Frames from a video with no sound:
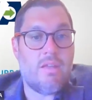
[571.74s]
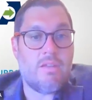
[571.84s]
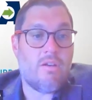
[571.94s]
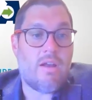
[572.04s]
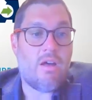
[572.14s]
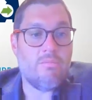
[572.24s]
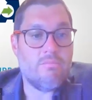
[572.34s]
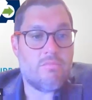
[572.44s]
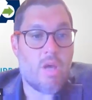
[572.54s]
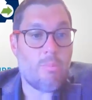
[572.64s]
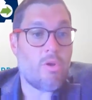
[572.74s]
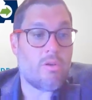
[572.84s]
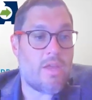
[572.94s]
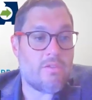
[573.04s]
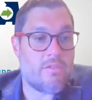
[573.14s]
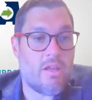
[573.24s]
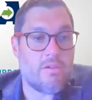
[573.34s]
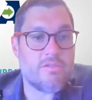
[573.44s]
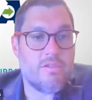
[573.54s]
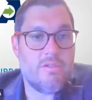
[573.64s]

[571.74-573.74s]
And you're out a couple $100,000.